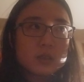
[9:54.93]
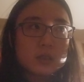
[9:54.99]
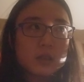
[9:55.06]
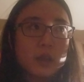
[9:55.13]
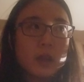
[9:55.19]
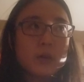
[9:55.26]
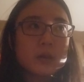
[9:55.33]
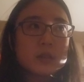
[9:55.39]

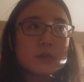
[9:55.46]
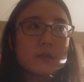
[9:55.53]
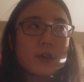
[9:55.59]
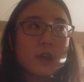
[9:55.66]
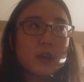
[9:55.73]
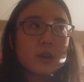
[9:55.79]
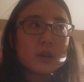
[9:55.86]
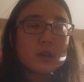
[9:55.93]
Aries
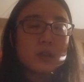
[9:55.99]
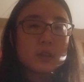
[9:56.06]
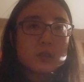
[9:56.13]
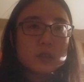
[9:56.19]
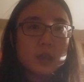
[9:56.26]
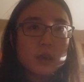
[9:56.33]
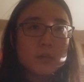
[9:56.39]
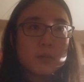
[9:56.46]
fire. It
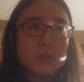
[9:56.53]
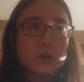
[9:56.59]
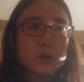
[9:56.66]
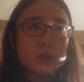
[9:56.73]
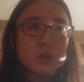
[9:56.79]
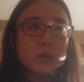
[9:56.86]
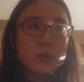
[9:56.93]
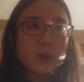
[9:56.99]
can
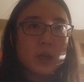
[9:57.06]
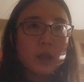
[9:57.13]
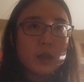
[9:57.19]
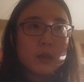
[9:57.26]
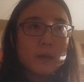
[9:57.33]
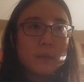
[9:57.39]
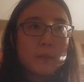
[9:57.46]
burn away